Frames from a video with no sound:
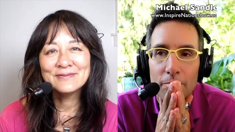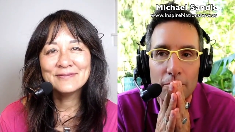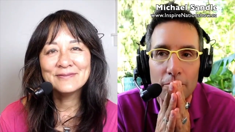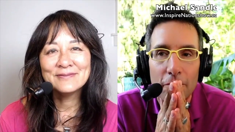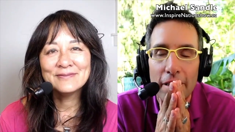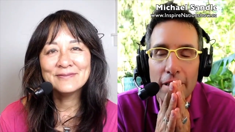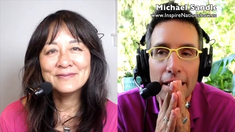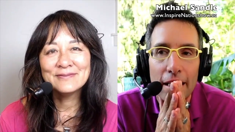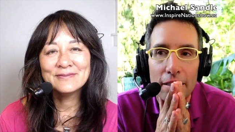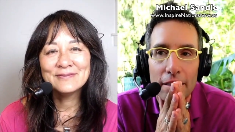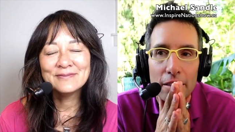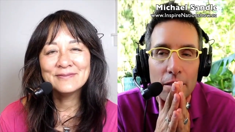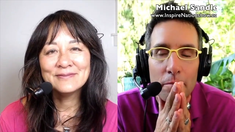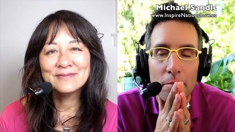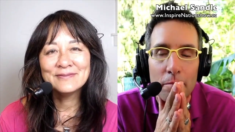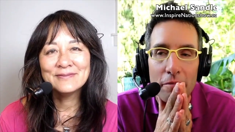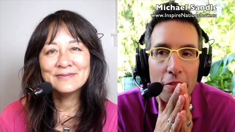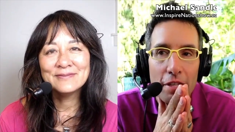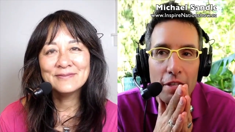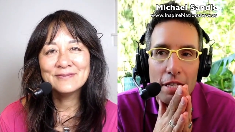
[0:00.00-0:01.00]
Speaker 1: I guess the
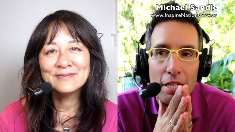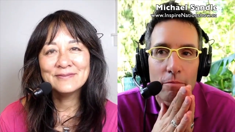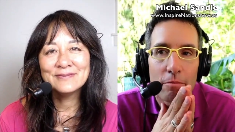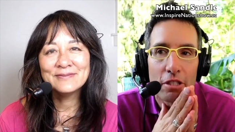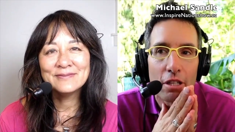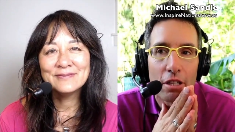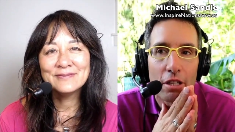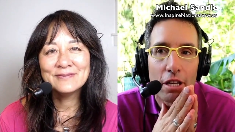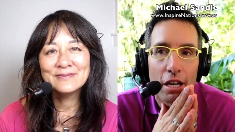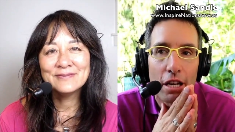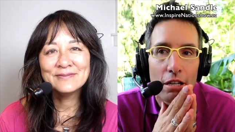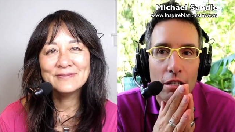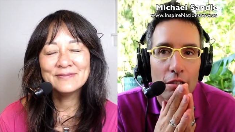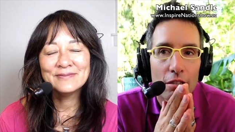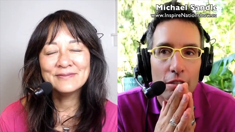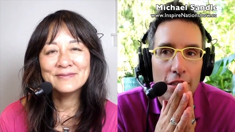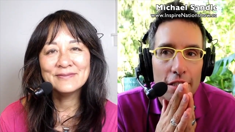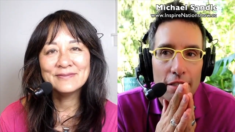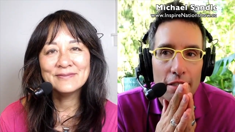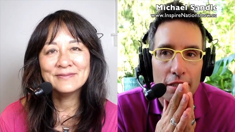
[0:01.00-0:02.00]
themes today are
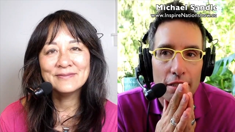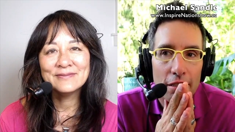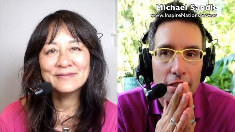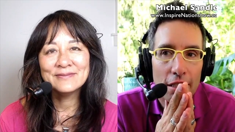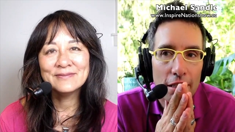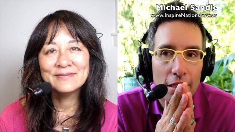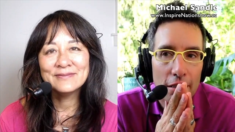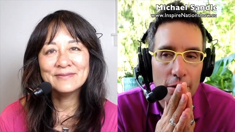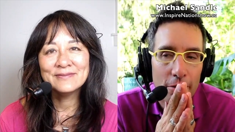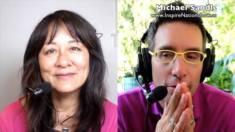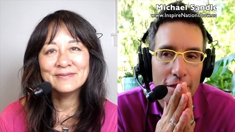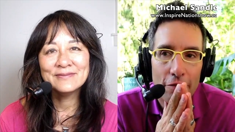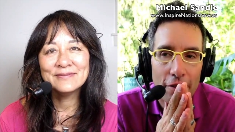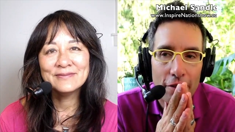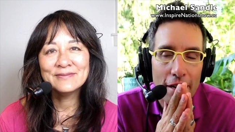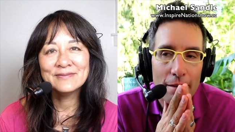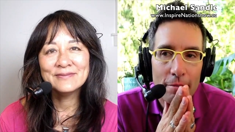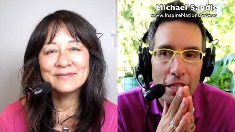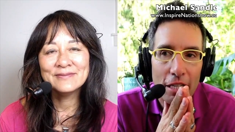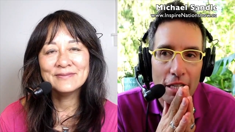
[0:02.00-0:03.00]
listening and
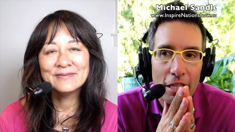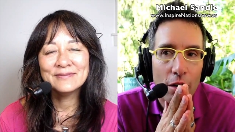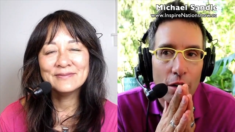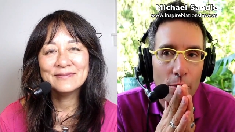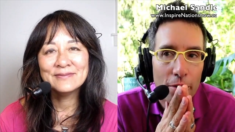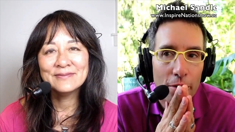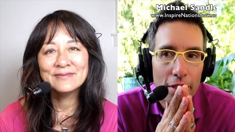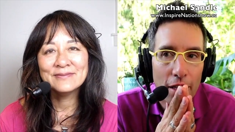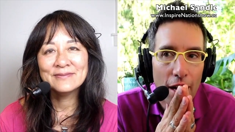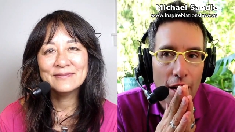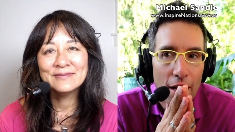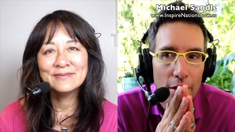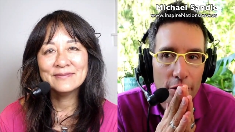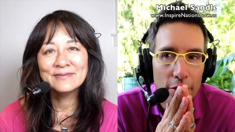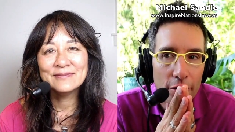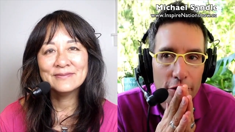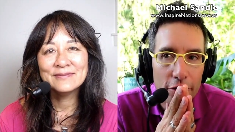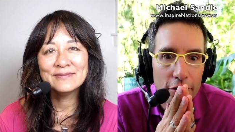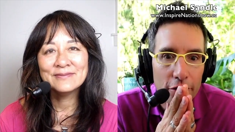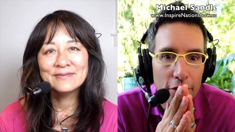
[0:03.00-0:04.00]
reframing all with love.
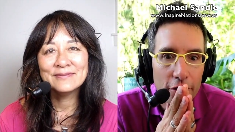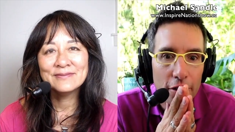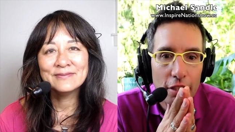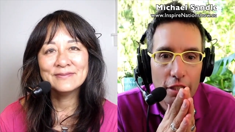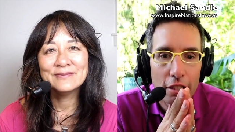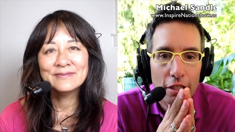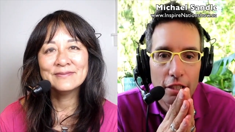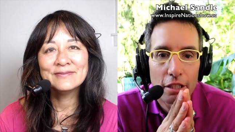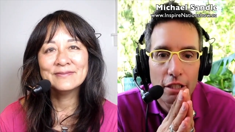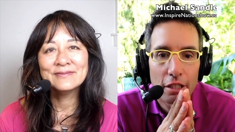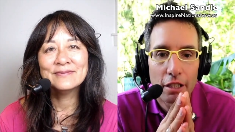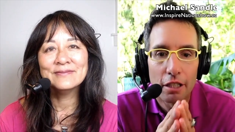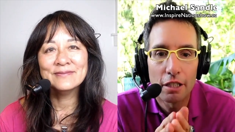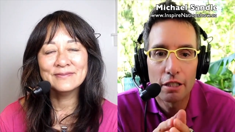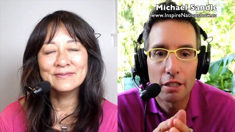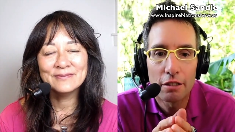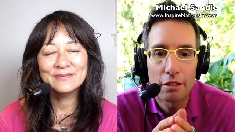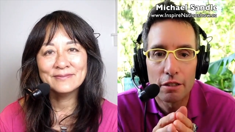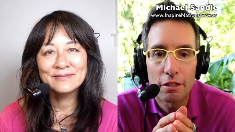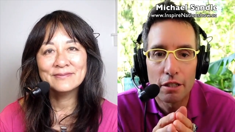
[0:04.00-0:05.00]
It
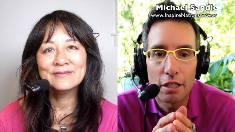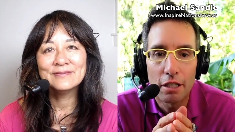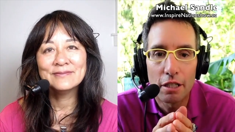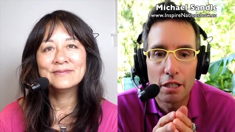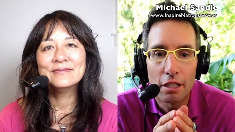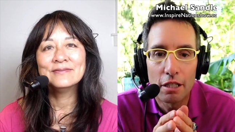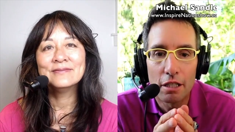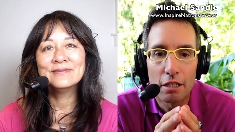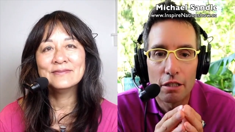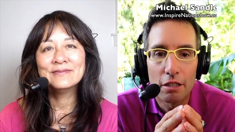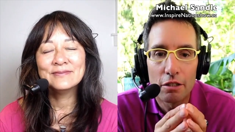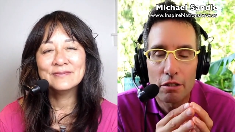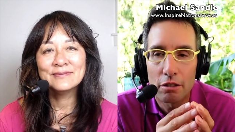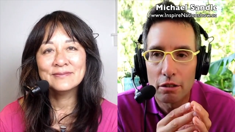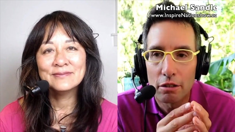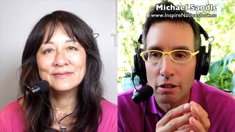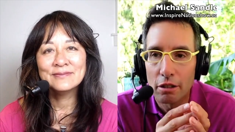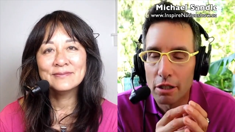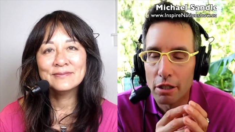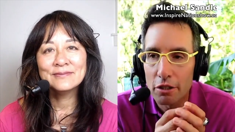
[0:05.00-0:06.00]
is it is
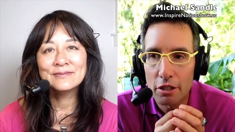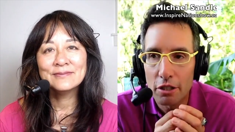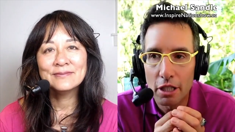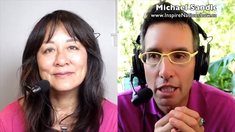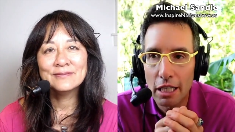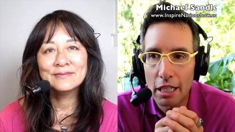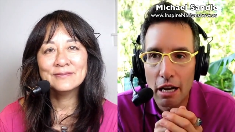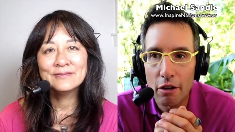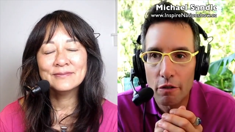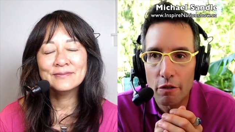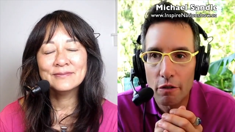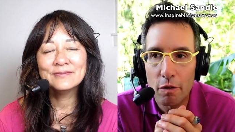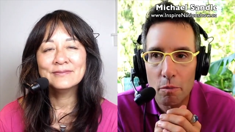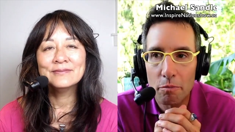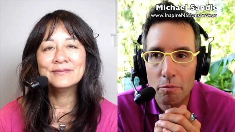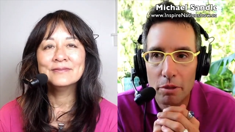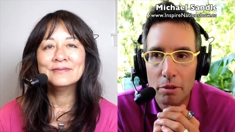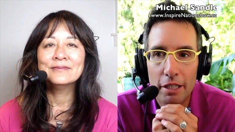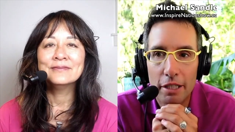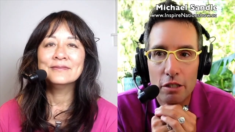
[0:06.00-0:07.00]
listening out of a
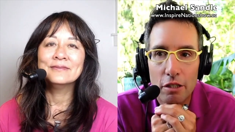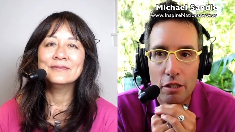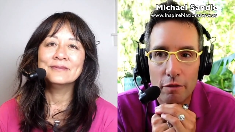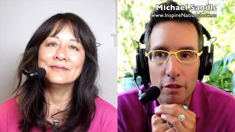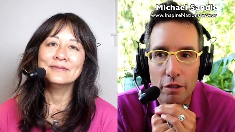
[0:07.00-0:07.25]
place of